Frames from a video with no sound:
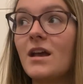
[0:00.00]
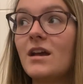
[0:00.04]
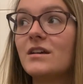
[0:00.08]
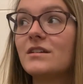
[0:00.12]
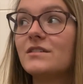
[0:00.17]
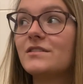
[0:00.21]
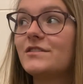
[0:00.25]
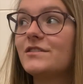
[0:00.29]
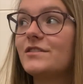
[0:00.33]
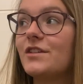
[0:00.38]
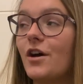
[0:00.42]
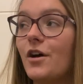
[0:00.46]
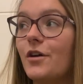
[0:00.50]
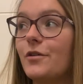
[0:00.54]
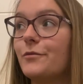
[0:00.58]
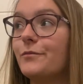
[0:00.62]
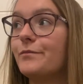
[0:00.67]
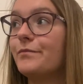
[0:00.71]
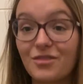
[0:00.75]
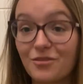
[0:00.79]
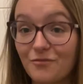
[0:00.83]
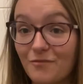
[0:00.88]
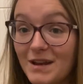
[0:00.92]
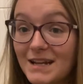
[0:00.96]
So
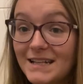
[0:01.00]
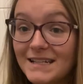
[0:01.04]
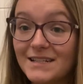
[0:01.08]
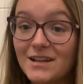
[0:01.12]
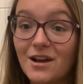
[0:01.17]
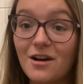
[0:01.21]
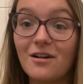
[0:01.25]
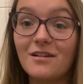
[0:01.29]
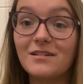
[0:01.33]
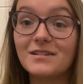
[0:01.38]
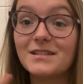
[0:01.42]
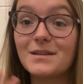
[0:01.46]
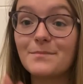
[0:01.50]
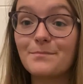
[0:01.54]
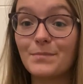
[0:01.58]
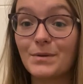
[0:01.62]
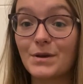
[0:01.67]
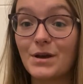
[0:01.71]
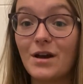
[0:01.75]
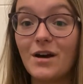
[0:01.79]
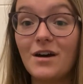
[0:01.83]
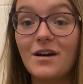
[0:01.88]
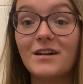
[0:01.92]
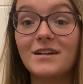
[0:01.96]
3 stars,
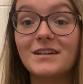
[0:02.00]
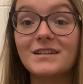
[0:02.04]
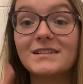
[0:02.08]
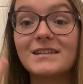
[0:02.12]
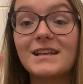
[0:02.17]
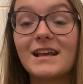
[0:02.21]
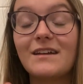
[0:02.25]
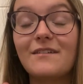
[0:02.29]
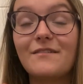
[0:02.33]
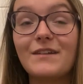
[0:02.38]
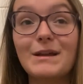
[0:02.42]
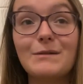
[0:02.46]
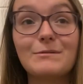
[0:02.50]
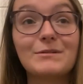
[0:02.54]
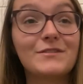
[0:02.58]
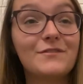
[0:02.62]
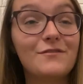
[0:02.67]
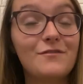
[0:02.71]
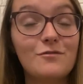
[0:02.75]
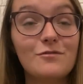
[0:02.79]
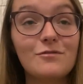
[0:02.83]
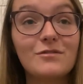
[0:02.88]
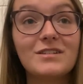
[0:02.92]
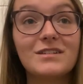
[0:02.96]
because it was
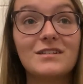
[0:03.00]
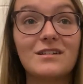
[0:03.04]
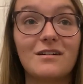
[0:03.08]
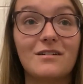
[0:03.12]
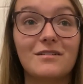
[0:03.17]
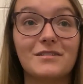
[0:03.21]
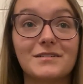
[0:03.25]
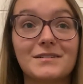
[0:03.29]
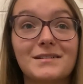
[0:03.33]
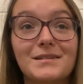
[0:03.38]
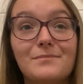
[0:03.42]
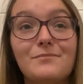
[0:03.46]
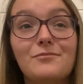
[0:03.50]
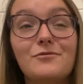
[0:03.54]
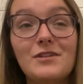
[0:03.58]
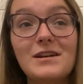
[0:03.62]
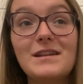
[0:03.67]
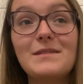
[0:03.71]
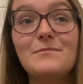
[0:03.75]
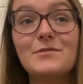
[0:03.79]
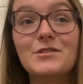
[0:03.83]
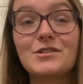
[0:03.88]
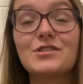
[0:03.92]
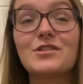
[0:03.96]
4 stars
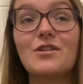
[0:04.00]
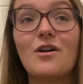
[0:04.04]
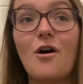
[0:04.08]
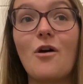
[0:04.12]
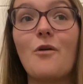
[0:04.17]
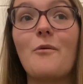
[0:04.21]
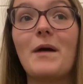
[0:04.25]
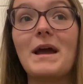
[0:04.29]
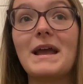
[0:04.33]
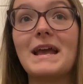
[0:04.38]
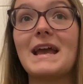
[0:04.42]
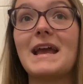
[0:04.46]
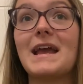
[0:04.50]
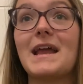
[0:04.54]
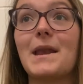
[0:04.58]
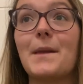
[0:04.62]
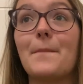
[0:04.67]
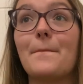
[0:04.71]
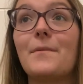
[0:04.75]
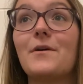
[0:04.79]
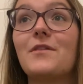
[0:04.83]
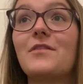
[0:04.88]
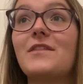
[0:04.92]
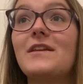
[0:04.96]
pretty much the whole way in,
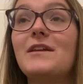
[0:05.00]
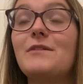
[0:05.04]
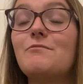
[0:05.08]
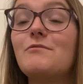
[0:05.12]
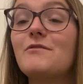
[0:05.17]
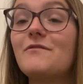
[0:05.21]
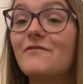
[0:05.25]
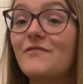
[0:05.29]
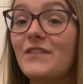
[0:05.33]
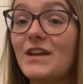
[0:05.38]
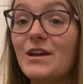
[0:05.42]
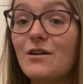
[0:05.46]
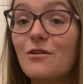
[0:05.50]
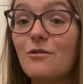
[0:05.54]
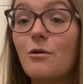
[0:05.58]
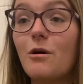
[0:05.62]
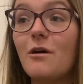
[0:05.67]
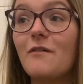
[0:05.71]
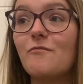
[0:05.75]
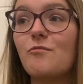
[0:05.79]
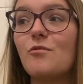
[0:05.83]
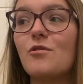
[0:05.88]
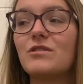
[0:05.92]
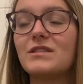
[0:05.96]
but the reveal
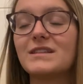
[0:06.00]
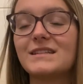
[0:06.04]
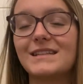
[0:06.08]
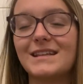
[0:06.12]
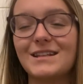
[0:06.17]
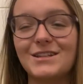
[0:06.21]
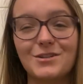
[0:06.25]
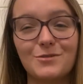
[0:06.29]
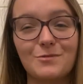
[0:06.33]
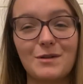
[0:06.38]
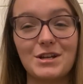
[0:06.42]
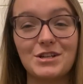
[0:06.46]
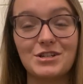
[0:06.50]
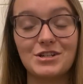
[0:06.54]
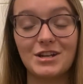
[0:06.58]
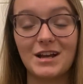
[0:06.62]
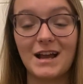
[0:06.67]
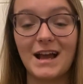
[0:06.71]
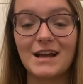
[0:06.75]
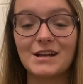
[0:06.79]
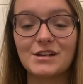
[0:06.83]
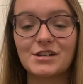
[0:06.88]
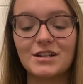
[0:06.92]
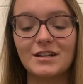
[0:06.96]
of what the situation
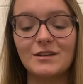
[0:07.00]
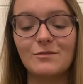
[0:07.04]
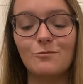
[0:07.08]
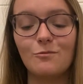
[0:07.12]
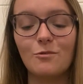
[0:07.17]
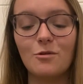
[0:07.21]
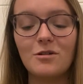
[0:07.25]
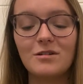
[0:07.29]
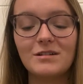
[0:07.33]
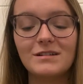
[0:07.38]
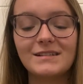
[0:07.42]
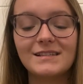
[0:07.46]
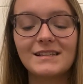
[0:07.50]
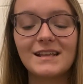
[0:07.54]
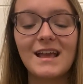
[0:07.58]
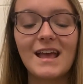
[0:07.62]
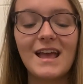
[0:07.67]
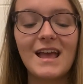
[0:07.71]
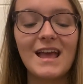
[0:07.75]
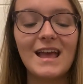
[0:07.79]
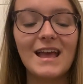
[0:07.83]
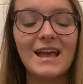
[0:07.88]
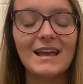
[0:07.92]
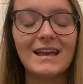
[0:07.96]
actually was,
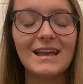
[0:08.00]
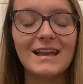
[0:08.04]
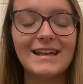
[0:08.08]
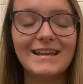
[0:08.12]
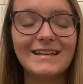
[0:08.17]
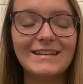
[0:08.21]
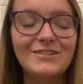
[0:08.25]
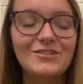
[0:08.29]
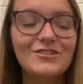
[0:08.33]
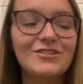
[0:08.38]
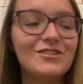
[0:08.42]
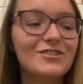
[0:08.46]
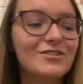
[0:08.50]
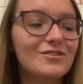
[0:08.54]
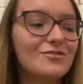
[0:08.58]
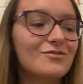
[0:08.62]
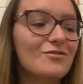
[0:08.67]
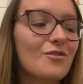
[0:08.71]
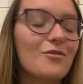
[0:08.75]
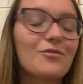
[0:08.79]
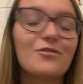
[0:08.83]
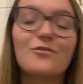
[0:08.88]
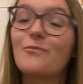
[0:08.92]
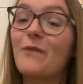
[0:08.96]
it's just
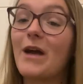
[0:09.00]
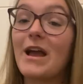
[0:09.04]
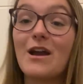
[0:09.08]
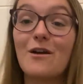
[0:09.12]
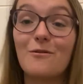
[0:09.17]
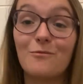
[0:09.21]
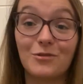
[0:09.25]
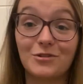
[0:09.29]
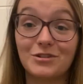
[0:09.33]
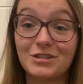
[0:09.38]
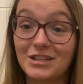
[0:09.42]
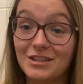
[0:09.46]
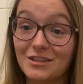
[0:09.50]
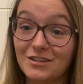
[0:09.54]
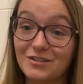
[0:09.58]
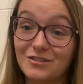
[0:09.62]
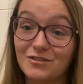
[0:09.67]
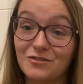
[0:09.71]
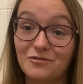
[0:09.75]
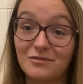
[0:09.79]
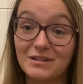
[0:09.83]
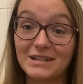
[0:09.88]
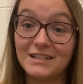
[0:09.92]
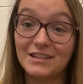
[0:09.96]
not the way I wanted the
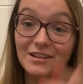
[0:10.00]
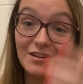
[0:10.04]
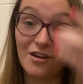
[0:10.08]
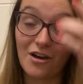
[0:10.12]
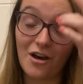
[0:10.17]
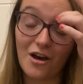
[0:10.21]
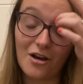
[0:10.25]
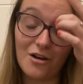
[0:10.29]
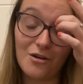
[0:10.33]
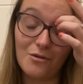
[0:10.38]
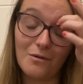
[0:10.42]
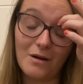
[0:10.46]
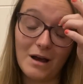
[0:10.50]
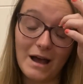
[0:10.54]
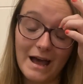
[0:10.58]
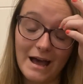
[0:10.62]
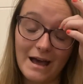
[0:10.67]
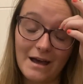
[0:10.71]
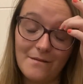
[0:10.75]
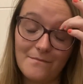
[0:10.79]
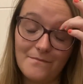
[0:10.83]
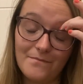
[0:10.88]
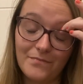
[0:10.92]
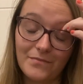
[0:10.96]
story to go.
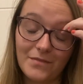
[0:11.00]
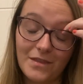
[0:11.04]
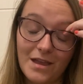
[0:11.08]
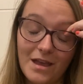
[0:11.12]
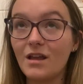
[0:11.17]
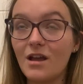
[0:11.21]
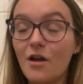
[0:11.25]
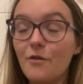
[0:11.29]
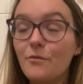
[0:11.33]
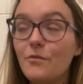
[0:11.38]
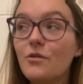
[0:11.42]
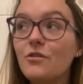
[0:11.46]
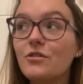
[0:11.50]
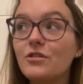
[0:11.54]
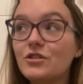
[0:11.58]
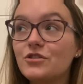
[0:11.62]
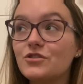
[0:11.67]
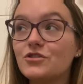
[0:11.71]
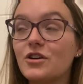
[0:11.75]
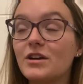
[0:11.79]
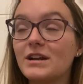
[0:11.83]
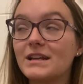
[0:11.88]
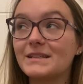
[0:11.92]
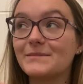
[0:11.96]
I'm not going to
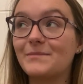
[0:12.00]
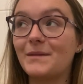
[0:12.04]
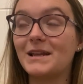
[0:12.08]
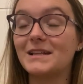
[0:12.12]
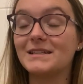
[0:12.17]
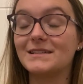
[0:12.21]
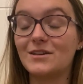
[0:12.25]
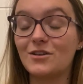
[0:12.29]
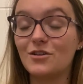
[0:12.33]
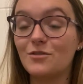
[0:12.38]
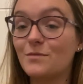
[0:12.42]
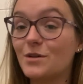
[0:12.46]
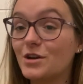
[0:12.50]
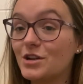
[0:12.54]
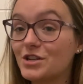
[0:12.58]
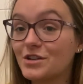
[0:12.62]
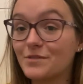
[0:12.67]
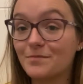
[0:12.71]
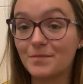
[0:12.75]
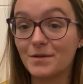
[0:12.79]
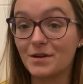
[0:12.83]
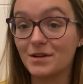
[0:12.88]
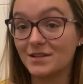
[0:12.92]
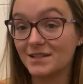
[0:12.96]
try and explain it too
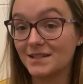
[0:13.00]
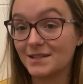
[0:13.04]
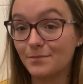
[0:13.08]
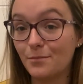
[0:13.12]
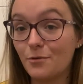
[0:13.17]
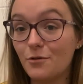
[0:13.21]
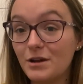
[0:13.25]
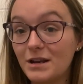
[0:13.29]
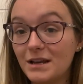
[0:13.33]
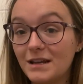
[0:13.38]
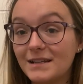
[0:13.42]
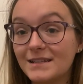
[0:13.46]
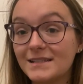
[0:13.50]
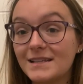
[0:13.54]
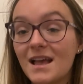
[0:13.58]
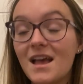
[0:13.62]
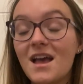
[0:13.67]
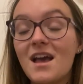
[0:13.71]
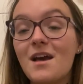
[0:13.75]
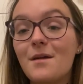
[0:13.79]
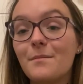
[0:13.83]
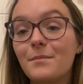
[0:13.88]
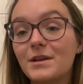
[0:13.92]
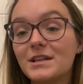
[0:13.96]
much because spoilers,
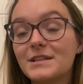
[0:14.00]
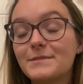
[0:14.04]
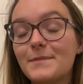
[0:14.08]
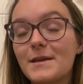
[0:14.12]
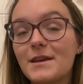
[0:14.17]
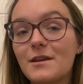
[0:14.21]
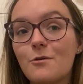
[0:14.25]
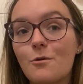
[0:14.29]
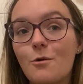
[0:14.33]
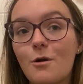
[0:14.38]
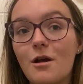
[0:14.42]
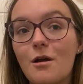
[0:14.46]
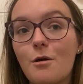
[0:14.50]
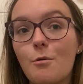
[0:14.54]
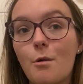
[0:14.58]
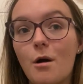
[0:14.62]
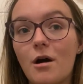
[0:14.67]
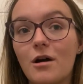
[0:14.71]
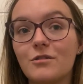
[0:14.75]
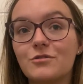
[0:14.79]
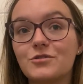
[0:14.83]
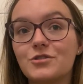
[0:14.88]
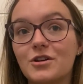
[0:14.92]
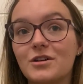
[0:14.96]
but I spent quite a
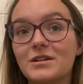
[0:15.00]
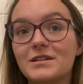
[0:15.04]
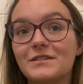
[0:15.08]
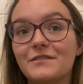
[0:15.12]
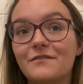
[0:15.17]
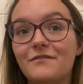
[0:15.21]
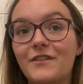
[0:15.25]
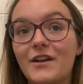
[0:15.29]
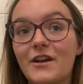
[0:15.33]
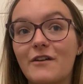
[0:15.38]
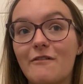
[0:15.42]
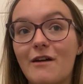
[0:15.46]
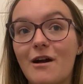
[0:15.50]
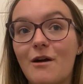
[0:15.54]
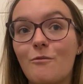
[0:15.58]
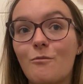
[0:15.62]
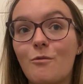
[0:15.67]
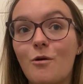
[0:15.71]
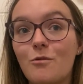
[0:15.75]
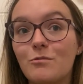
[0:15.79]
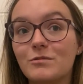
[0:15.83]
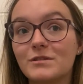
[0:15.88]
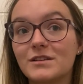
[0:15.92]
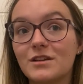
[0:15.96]
while trying to figure out
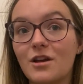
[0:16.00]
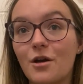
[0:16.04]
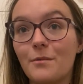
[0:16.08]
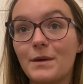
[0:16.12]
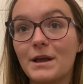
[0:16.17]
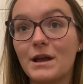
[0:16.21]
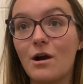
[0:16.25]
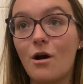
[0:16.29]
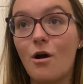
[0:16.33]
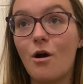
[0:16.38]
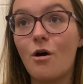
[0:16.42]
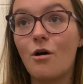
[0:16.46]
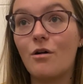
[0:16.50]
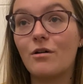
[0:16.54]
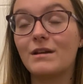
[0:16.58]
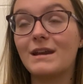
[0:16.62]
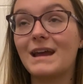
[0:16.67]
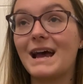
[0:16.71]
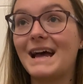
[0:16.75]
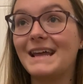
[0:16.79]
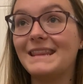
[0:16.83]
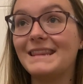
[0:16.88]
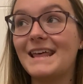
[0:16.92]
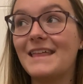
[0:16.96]
what was going on,
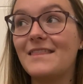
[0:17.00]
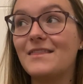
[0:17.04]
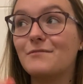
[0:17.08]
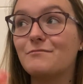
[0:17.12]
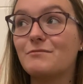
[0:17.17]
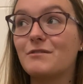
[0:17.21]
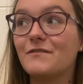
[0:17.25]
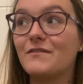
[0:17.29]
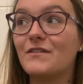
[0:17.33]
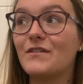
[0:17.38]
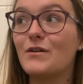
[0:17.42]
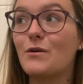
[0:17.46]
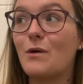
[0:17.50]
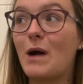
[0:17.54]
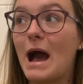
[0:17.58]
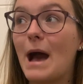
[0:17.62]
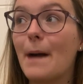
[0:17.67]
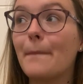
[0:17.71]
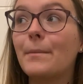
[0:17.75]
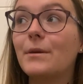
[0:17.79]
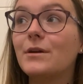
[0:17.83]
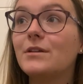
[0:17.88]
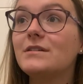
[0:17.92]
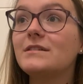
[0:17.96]
and then the reveal
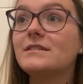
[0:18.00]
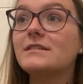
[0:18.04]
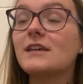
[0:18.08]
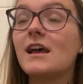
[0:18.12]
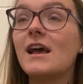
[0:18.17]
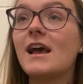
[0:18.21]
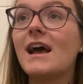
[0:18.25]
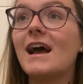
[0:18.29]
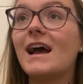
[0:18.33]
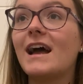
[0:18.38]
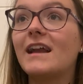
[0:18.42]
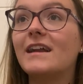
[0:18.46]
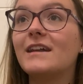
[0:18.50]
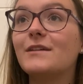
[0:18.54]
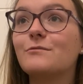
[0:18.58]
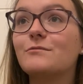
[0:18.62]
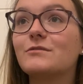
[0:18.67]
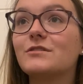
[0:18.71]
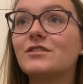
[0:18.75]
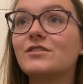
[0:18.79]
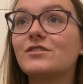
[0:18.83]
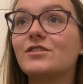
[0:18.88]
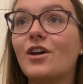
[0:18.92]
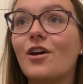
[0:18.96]
happened and it
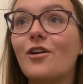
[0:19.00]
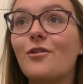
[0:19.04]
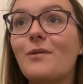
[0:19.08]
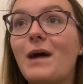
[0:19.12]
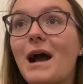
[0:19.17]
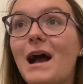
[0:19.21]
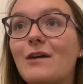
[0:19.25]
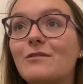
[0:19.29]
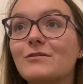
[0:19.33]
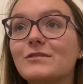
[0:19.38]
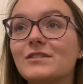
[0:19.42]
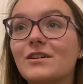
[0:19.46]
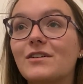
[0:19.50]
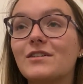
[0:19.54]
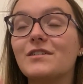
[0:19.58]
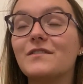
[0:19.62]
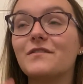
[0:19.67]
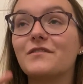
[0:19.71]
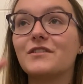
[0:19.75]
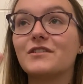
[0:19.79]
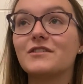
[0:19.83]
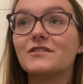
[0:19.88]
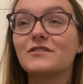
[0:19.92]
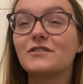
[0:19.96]
was so outside
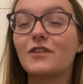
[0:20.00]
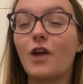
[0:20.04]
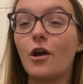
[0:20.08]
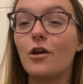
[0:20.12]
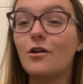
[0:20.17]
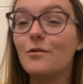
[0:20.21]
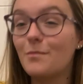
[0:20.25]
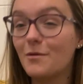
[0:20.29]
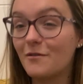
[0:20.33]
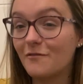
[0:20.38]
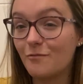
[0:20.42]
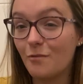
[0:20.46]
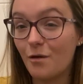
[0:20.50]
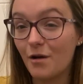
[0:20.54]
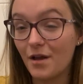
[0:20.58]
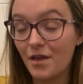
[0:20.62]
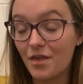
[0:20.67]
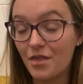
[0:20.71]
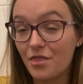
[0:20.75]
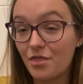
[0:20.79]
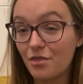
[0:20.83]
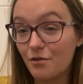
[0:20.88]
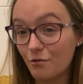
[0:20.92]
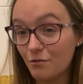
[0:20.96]
of the scope of what I
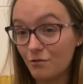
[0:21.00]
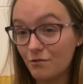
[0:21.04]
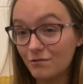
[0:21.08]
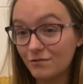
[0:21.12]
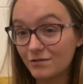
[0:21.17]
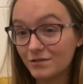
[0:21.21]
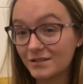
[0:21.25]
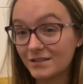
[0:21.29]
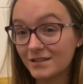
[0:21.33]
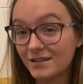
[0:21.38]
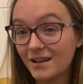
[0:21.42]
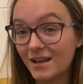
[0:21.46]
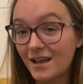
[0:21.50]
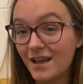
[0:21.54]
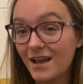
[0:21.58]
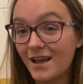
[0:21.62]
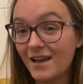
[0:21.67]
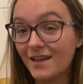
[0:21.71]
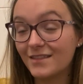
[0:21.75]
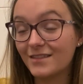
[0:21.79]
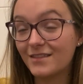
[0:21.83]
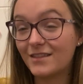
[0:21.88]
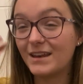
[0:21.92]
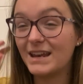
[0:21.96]
thought
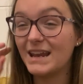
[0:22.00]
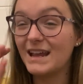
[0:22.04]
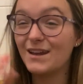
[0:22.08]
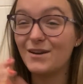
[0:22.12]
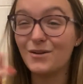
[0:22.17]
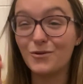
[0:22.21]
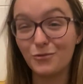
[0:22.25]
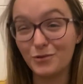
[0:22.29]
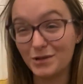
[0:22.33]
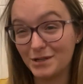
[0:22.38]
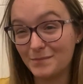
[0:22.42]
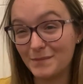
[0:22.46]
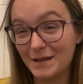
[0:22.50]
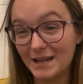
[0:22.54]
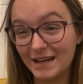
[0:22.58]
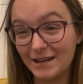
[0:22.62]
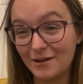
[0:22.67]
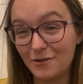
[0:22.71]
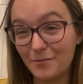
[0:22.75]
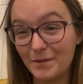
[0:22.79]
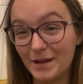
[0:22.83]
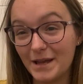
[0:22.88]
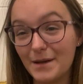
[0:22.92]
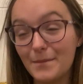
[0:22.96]
that it annoyed me a
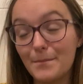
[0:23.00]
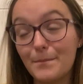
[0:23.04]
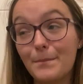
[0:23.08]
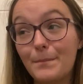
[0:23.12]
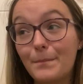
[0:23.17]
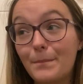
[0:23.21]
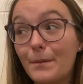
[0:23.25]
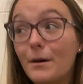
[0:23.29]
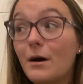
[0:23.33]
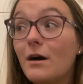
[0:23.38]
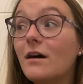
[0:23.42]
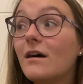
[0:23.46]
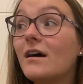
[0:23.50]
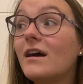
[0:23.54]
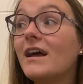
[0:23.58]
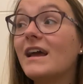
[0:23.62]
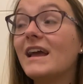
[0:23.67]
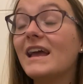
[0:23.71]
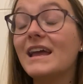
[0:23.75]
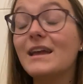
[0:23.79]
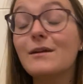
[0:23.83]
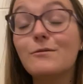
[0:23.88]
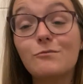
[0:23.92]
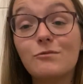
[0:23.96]
little bit. But
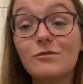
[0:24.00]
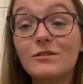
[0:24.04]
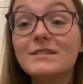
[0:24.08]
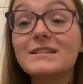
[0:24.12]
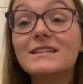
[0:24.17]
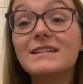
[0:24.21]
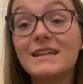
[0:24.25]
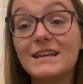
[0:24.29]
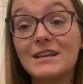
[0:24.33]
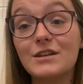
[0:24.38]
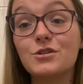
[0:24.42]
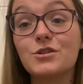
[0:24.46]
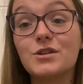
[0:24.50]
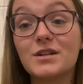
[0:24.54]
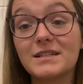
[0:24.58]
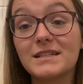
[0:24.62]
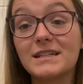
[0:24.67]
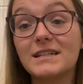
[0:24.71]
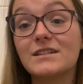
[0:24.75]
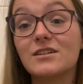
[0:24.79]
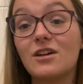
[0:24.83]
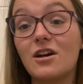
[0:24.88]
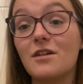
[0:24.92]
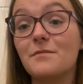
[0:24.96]
it was an
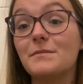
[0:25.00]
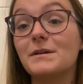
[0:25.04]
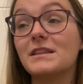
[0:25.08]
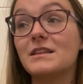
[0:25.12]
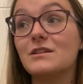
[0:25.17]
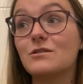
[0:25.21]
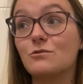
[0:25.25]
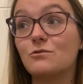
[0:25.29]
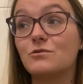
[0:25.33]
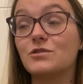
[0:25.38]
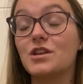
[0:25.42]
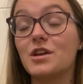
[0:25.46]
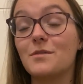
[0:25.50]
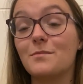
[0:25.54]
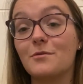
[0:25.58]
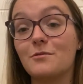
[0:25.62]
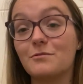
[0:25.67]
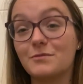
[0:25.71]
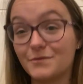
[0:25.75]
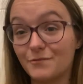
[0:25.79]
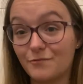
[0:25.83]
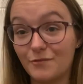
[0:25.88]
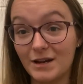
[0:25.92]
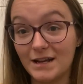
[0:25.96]
interesting time and the audiobook
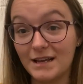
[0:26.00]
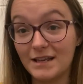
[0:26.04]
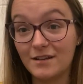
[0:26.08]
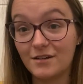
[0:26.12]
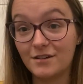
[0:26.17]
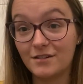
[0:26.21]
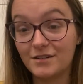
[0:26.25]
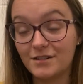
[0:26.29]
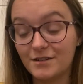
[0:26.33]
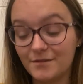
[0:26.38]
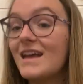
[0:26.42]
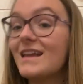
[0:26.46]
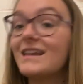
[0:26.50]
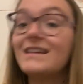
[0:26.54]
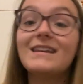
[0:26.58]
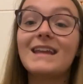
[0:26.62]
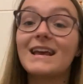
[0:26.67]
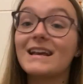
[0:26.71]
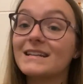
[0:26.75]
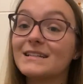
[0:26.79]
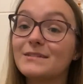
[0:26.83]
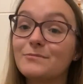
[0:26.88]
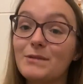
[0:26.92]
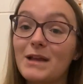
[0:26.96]
was really good.
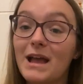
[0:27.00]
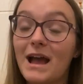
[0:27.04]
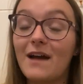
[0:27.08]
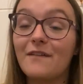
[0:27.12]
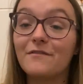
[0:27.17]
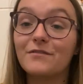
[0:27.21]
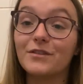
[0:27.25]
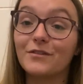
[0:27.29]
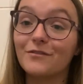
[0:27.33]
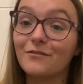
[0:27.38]
Next, we have The